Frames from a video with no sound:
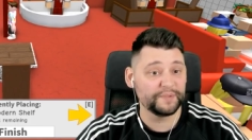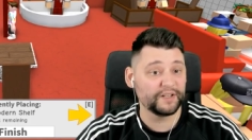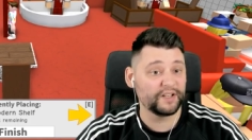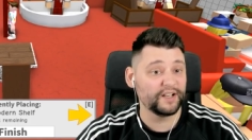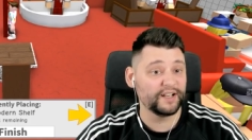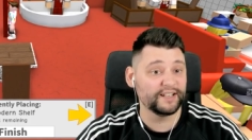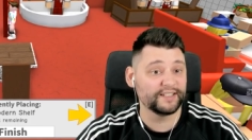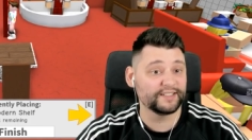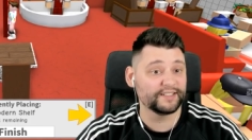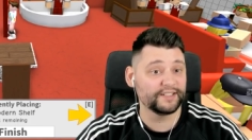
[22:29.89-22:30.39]

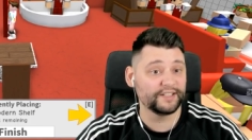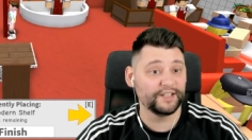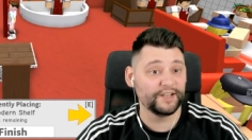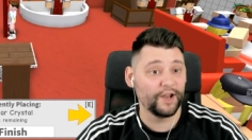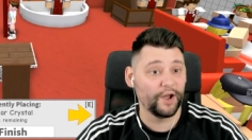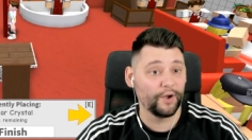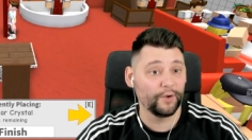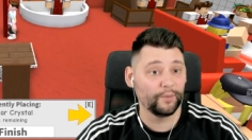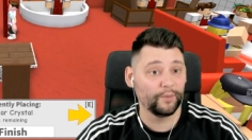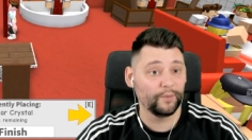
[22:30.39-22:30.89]
because, you
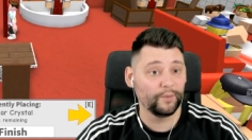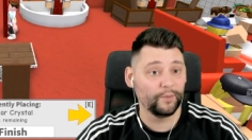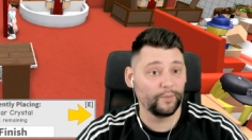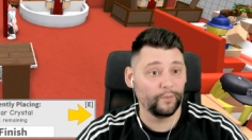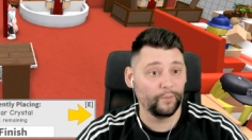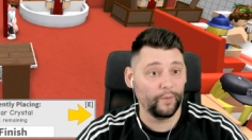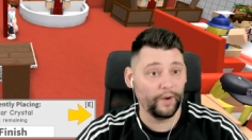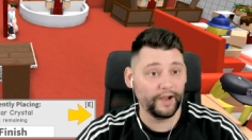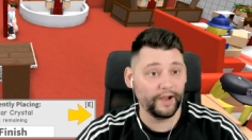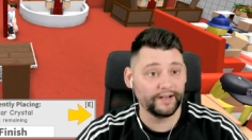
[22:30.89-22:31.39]
know,
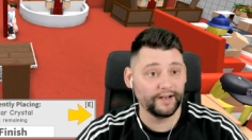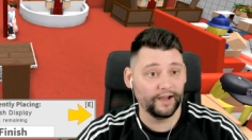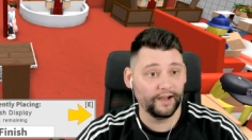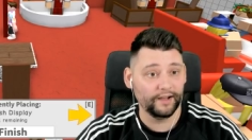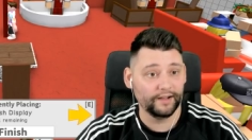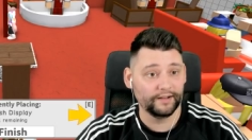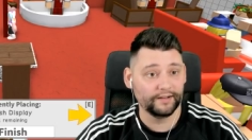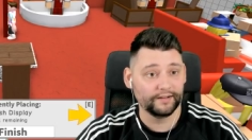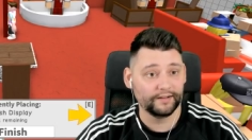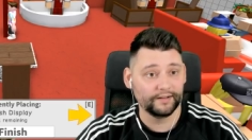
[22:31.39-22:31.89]
why
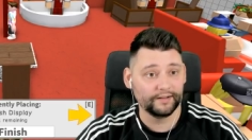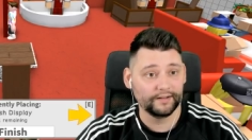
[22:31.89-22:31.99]
not?